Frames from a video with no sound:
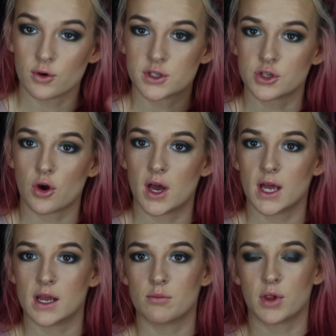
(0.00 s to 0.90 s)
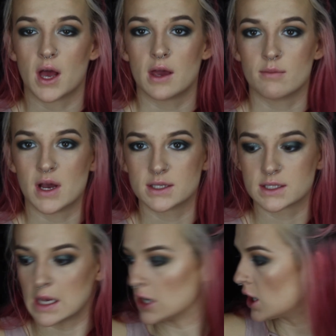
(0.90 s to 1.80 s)
going to go ahead and apply
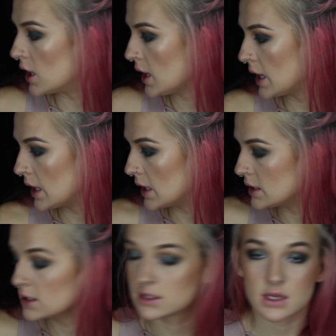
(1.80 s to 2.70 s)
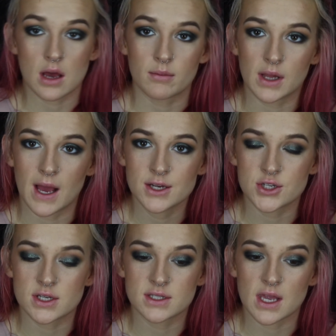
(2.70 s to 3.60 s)
mascara and some
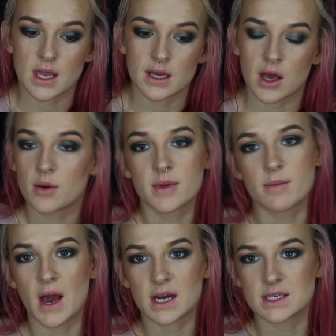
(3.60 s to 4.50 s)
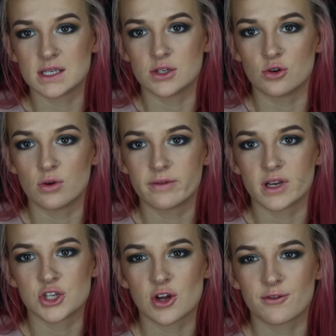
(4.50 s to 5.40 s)
lashes, and I'll be back to
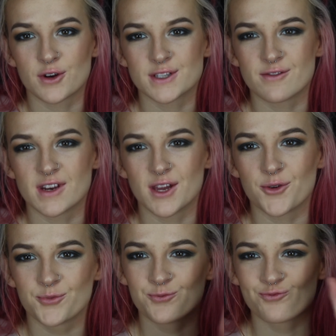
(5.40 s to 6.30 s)
finish off the rest of the video.